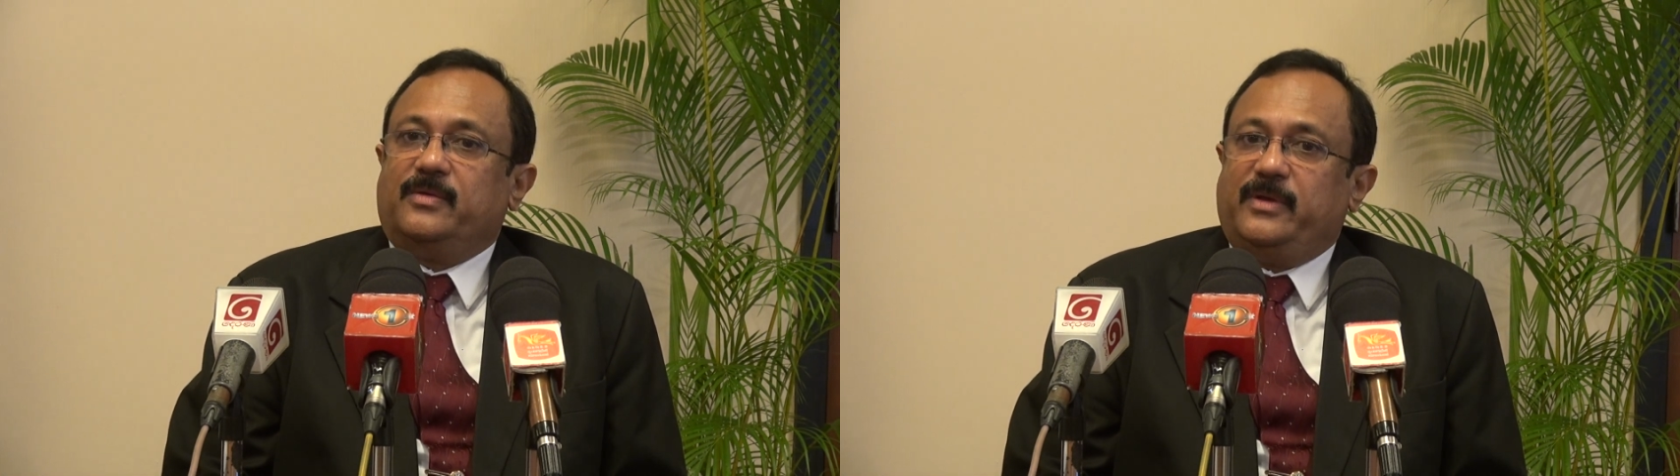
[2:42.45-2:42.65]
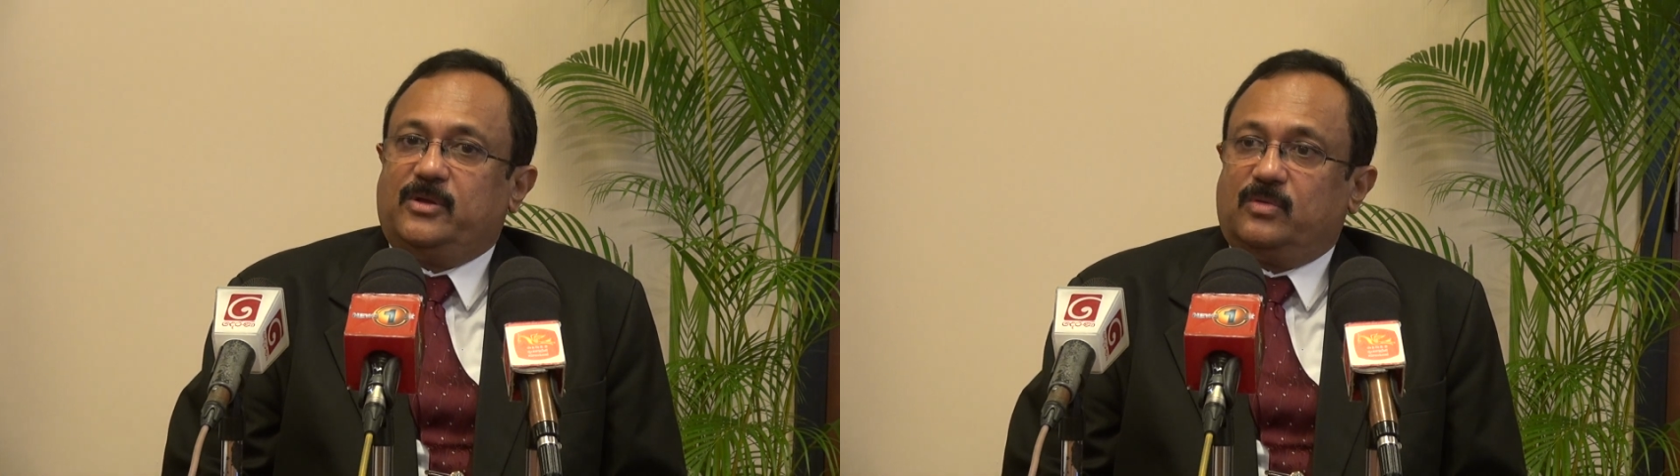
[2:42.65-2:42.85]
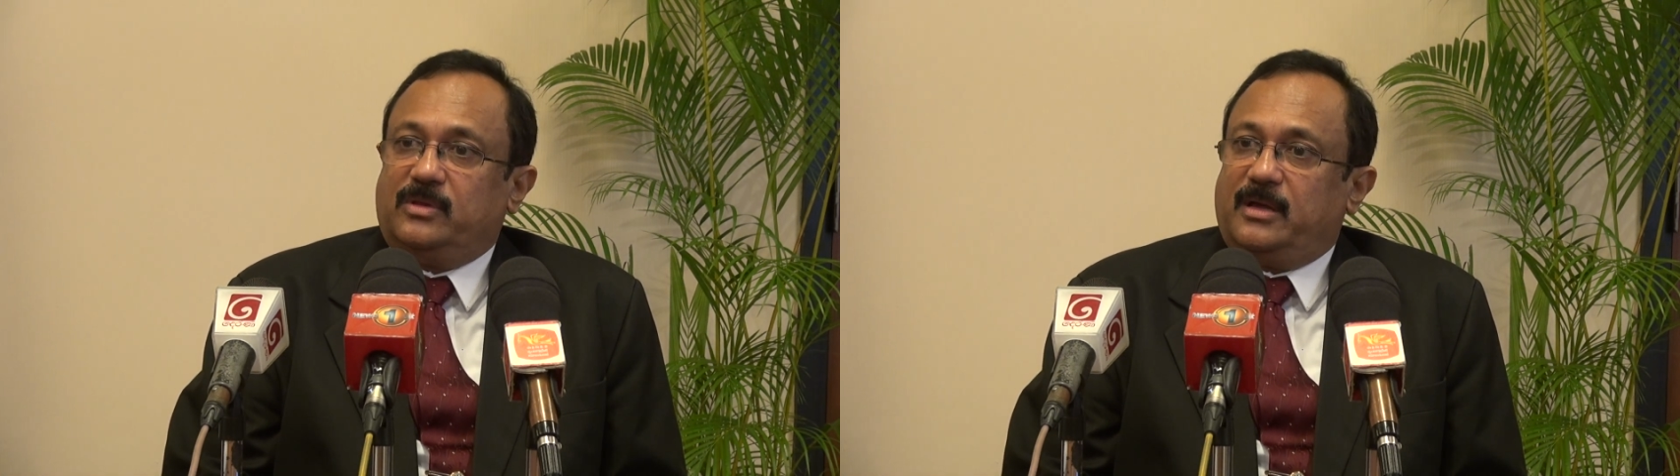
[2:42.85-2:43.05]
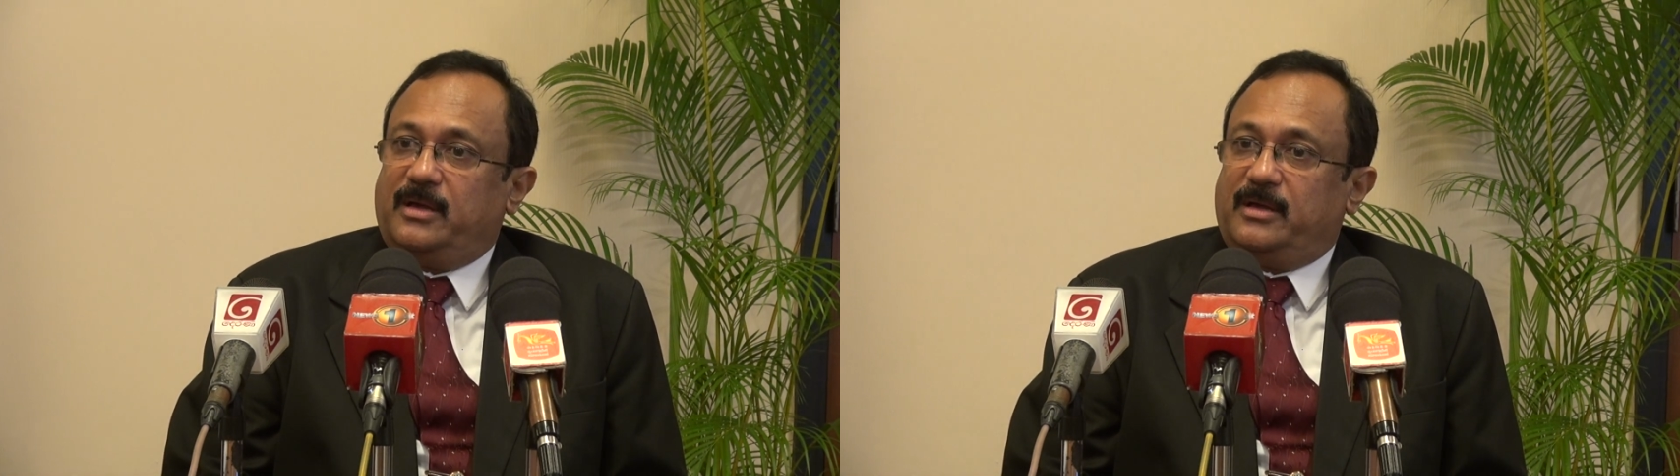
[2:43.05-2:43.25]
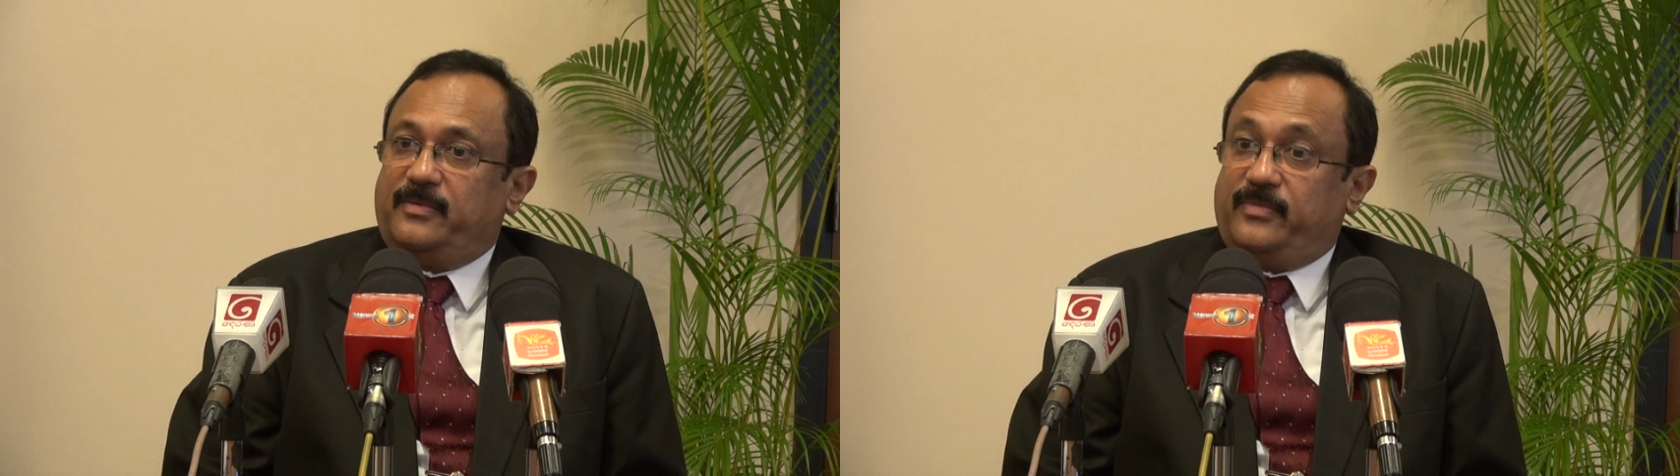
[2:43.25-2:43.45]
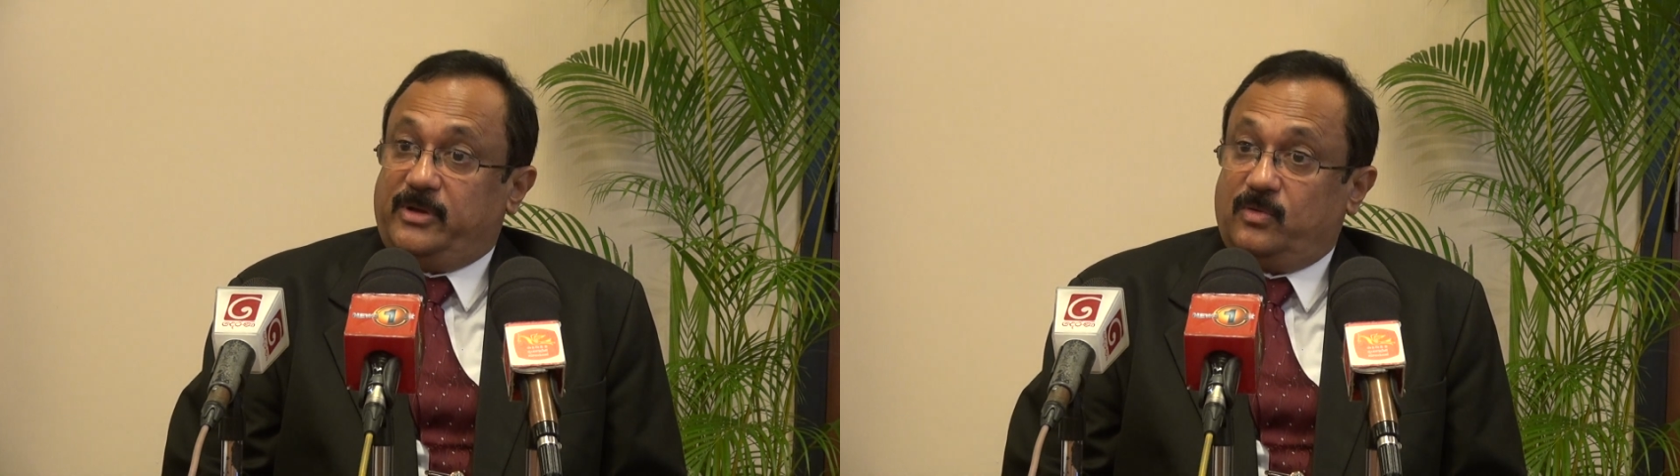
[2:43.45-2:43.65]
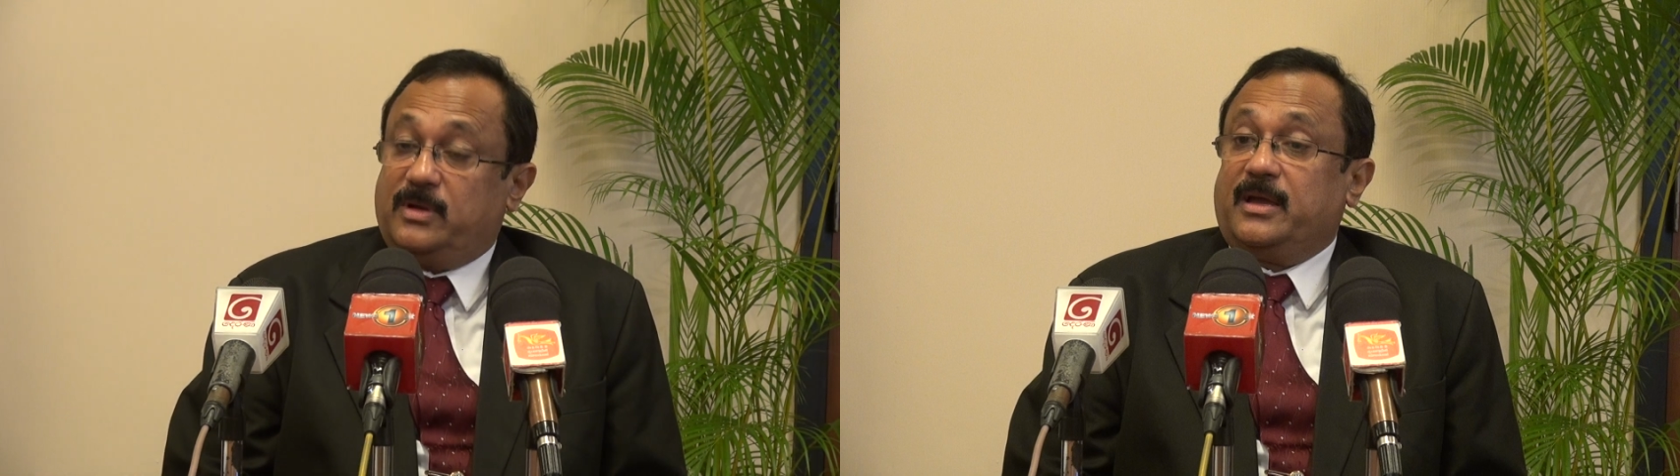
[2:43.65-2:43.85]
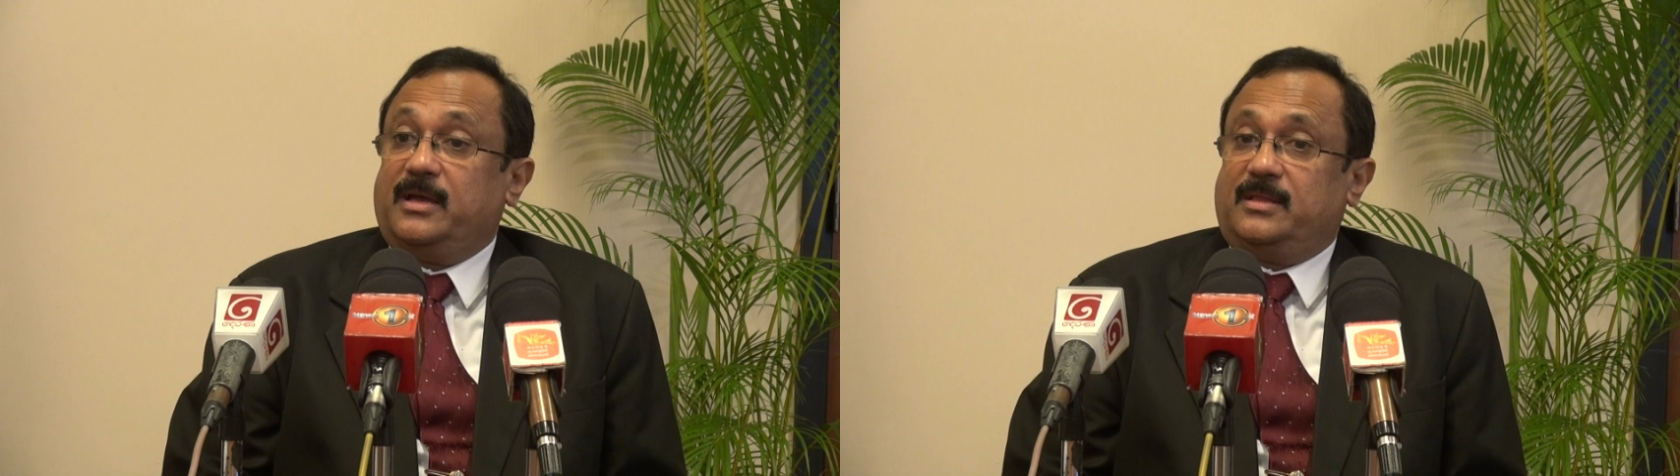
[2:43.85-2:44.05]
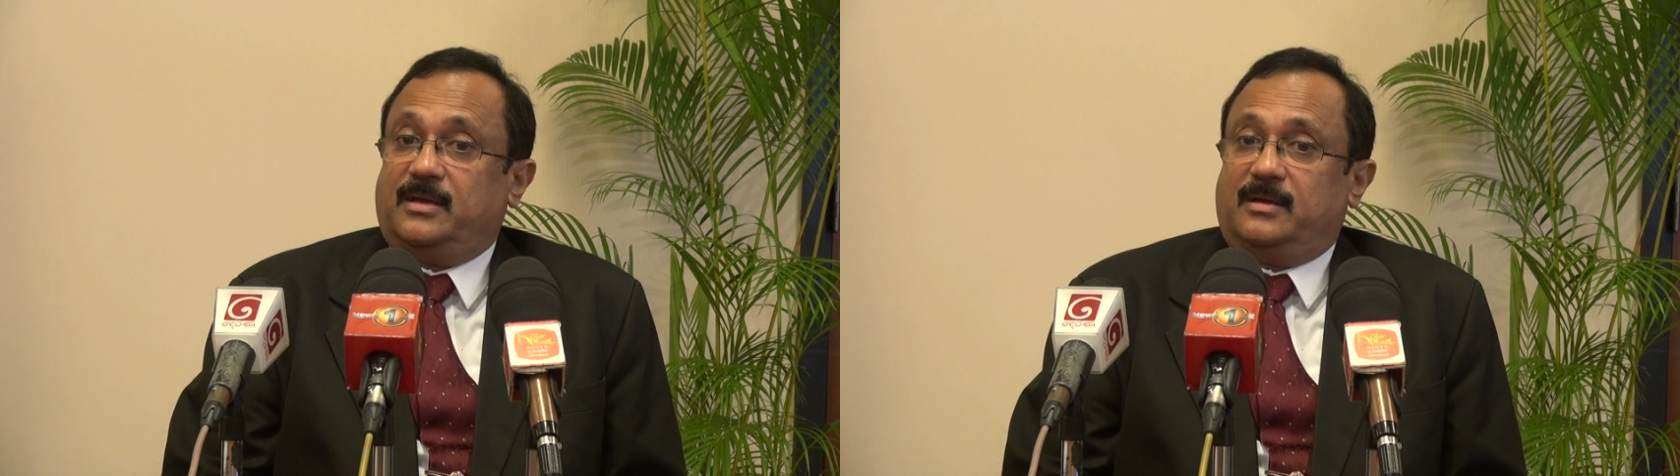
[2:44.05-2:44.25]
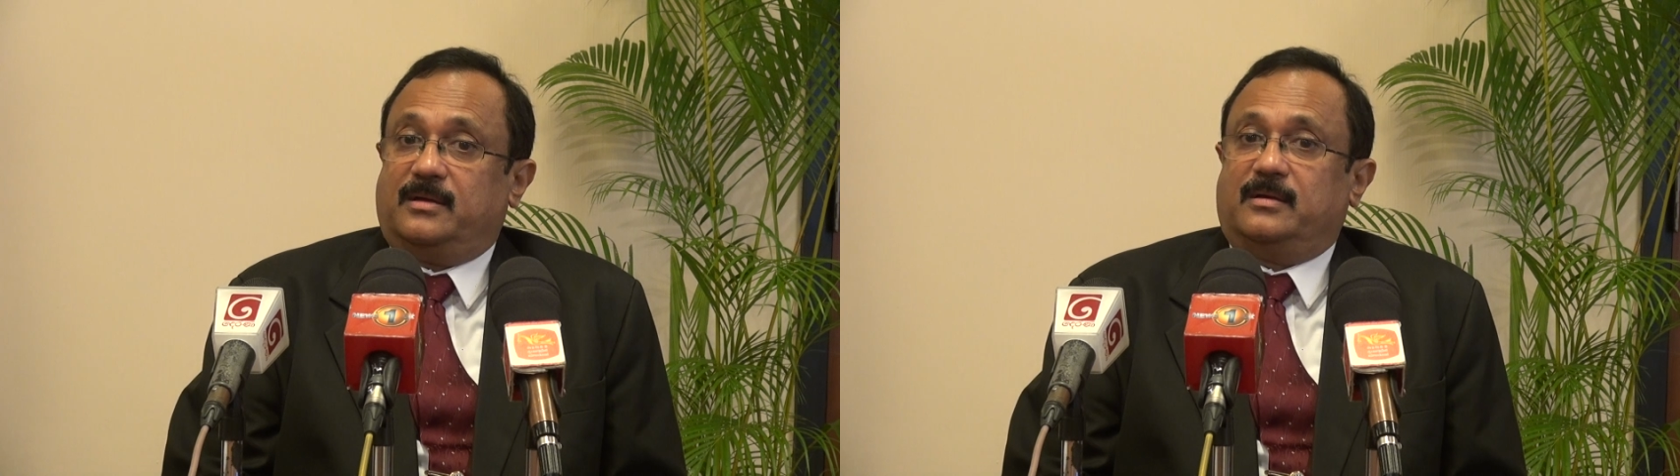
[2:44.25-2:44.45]
we took the we took again
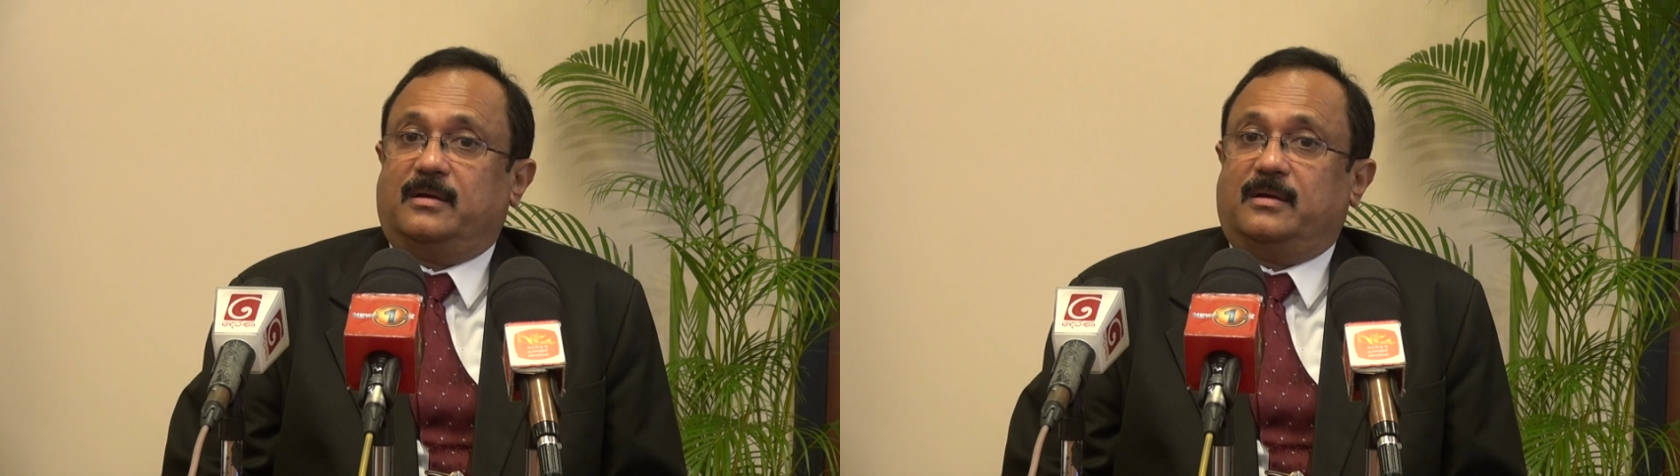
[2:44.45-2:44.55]
the